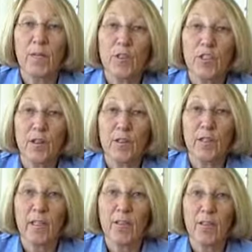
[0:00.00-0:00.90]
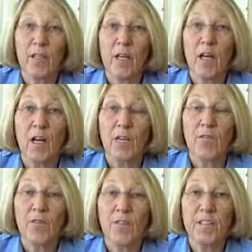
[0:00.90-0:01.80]
Sharon Leonard. I'm
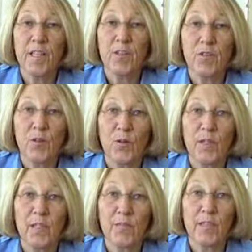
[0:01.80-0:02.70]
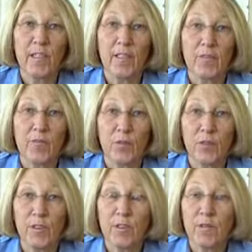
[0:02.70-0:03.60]
58 years old. I live in Lakeland,
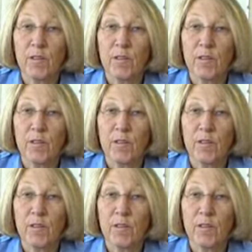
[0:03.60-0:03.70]
Florida.